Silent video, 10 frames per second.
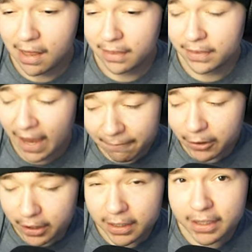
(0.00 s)

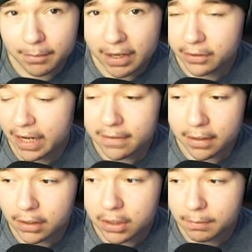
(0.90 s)
definitely could have did a better test
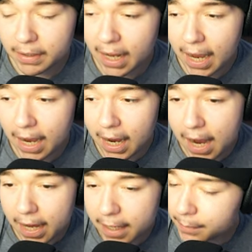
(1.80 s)
on this, but
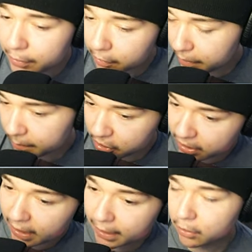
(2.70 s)
I am new to
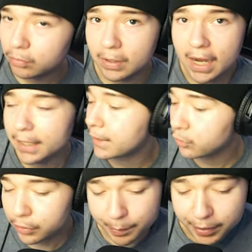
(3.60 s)
BeamNG. I ain't gonna lie, I don't
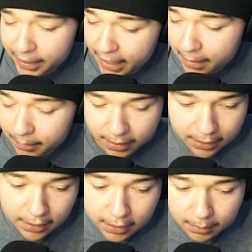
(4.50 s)
know how to play the game.
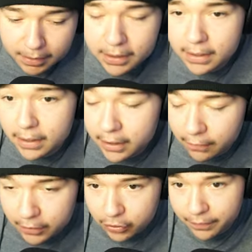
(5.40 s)
Uh, but uh, you know,
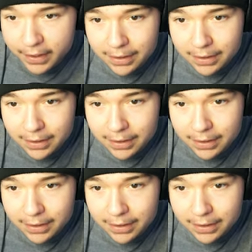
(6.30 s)
if you enjoyed the video,